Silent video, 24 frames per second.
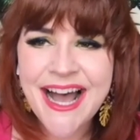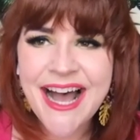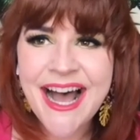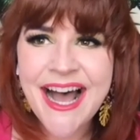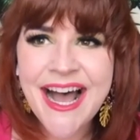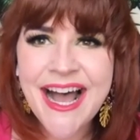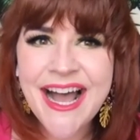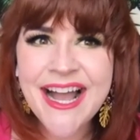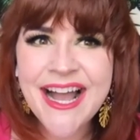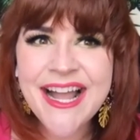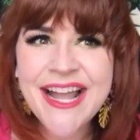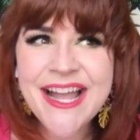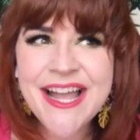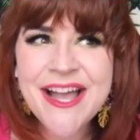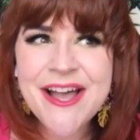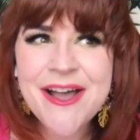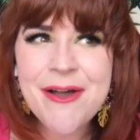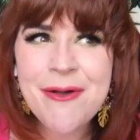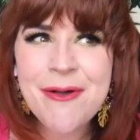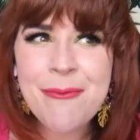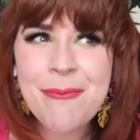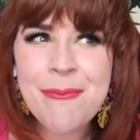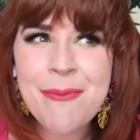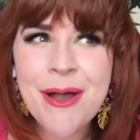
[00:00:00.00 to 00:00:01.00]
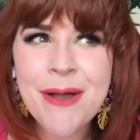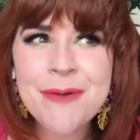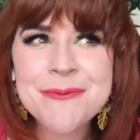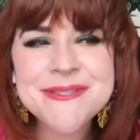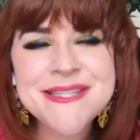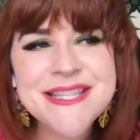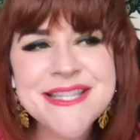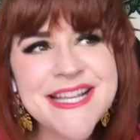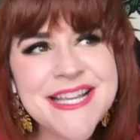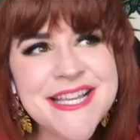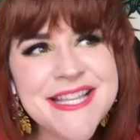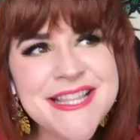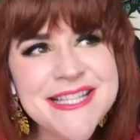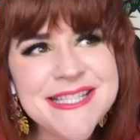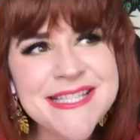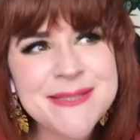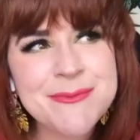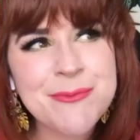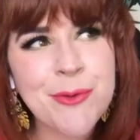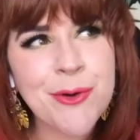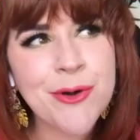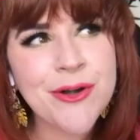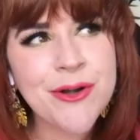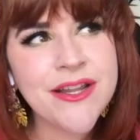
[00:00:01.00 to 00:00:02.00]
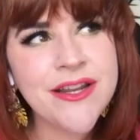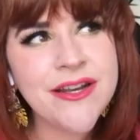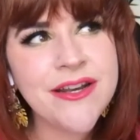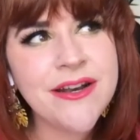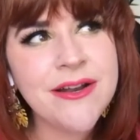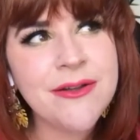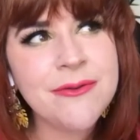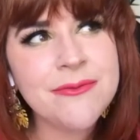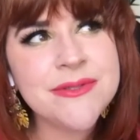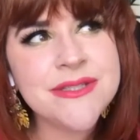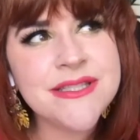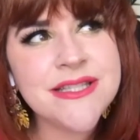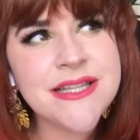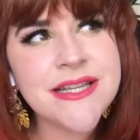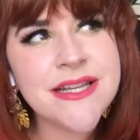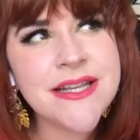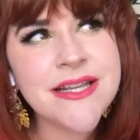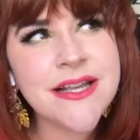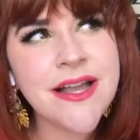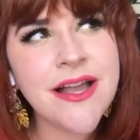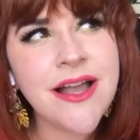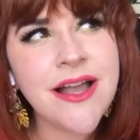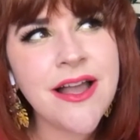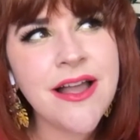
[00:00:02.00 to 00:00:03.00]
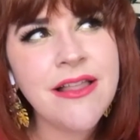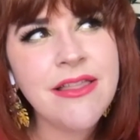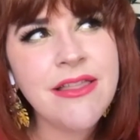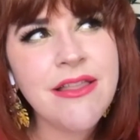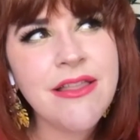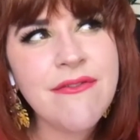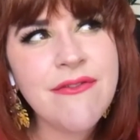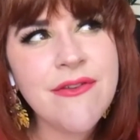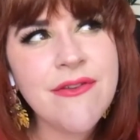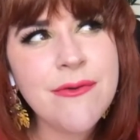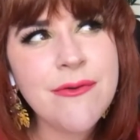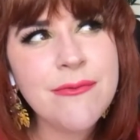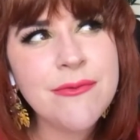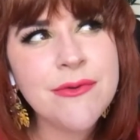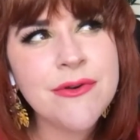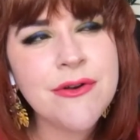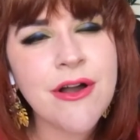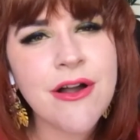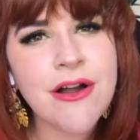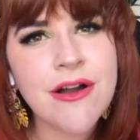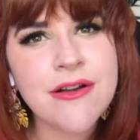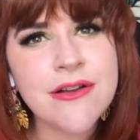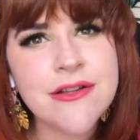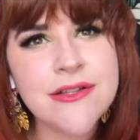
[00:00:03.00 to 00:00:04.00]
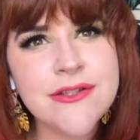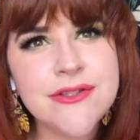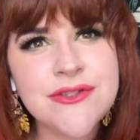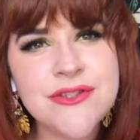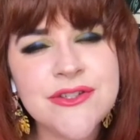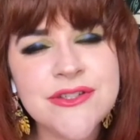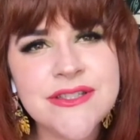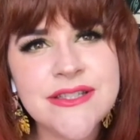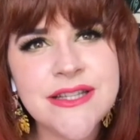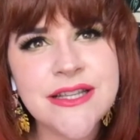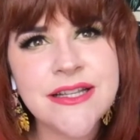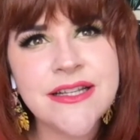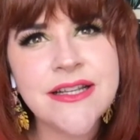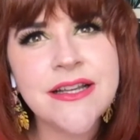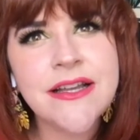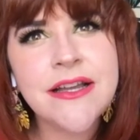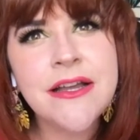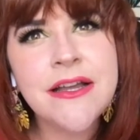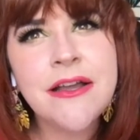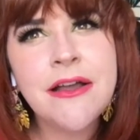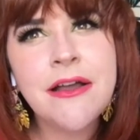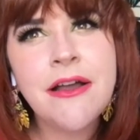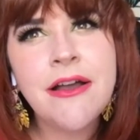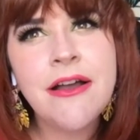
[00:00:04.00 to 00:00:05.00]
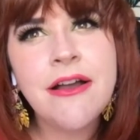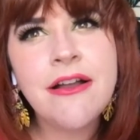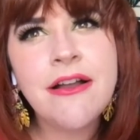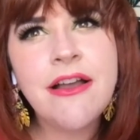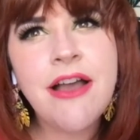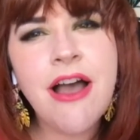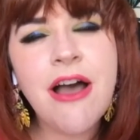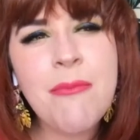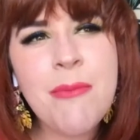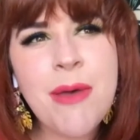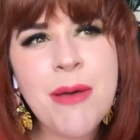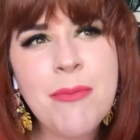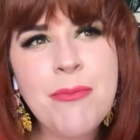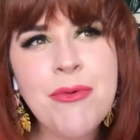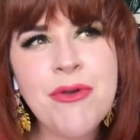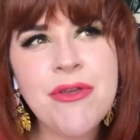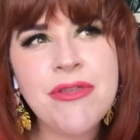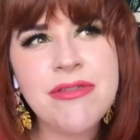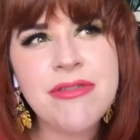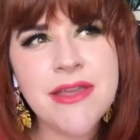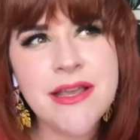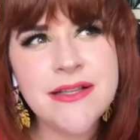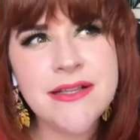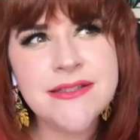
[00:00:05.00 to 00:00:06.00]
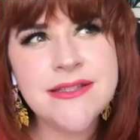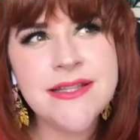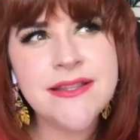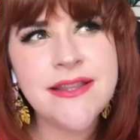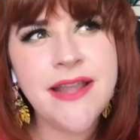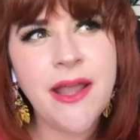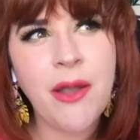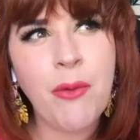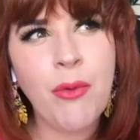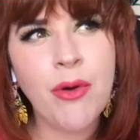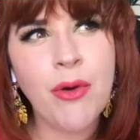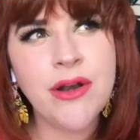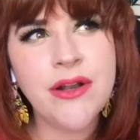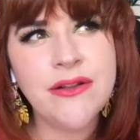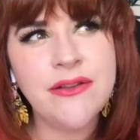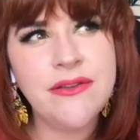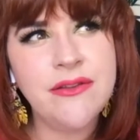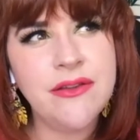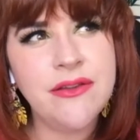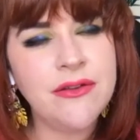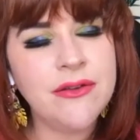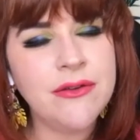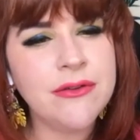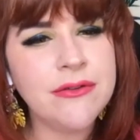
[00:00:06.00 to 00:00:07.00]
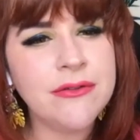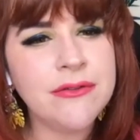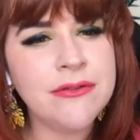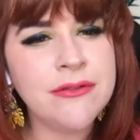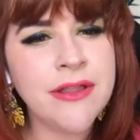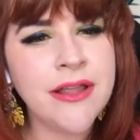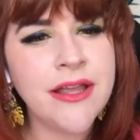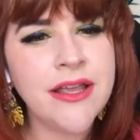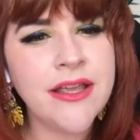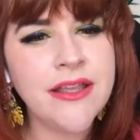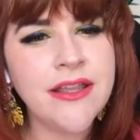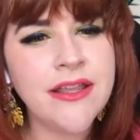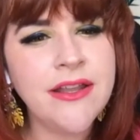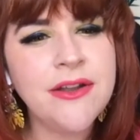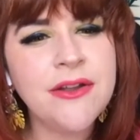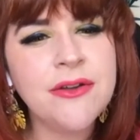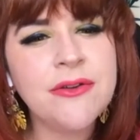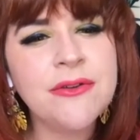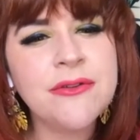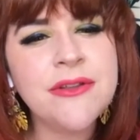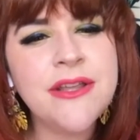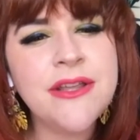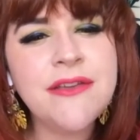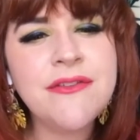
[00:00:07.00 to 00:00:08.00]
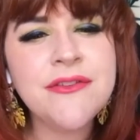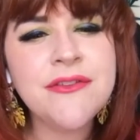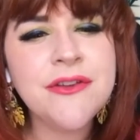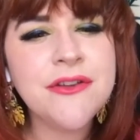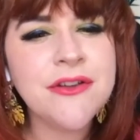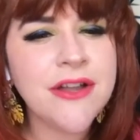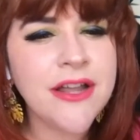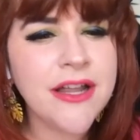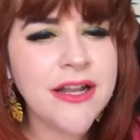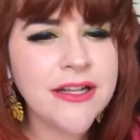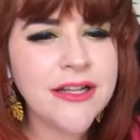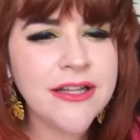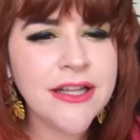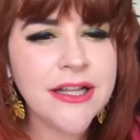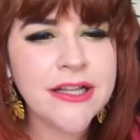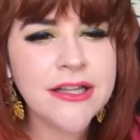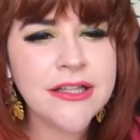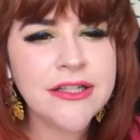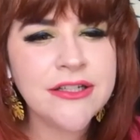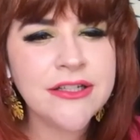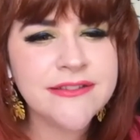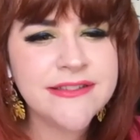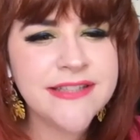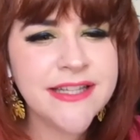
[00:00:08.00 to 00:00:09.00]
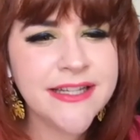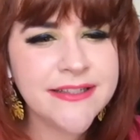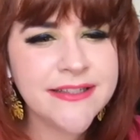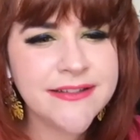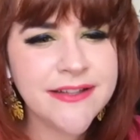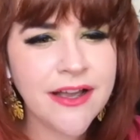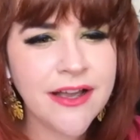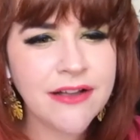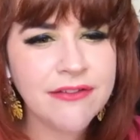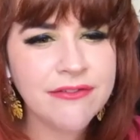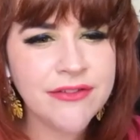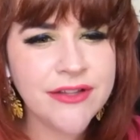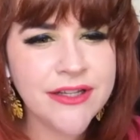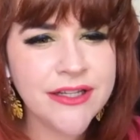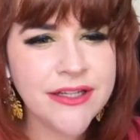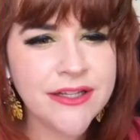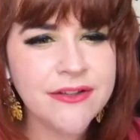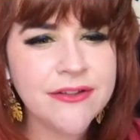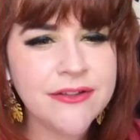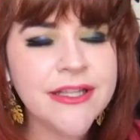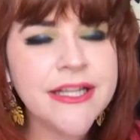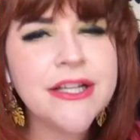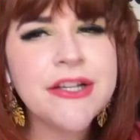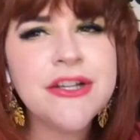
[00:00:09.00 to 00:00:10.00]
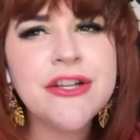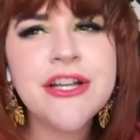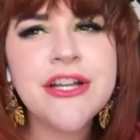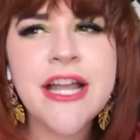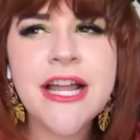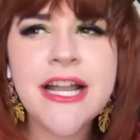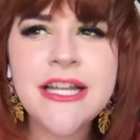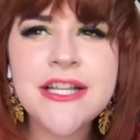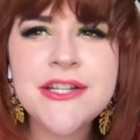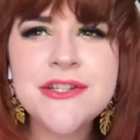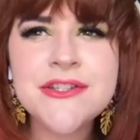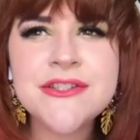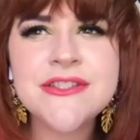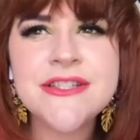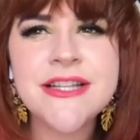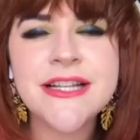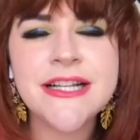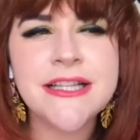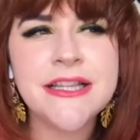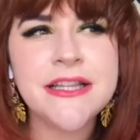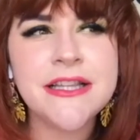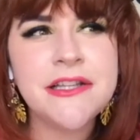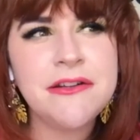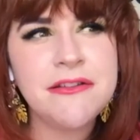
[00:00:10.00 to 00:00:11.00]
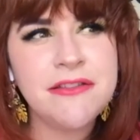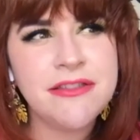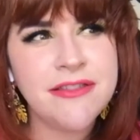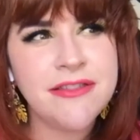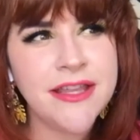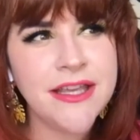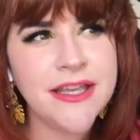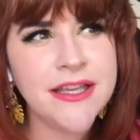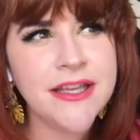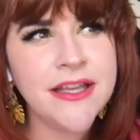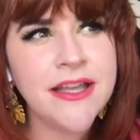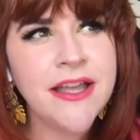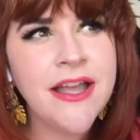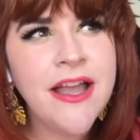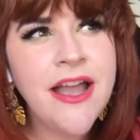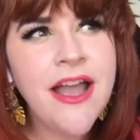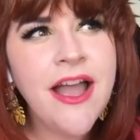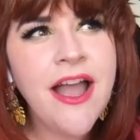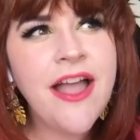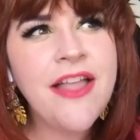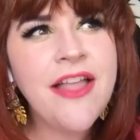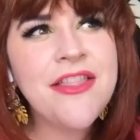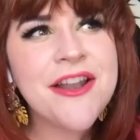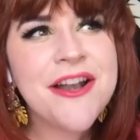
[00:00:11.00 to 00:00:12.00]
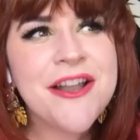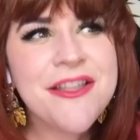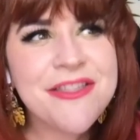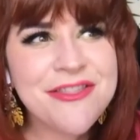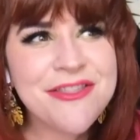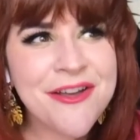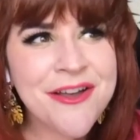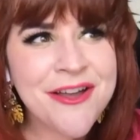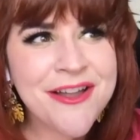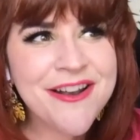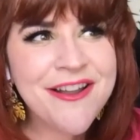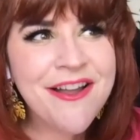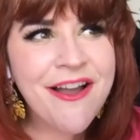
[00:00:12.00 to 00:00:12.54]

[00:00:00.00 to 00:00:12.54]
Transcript: I was thinking this morning and I was like, I love it when artists just like come up with things that they want to do. Like, even creating like a little TikTok video, like creating just like a little thing. And then I thought,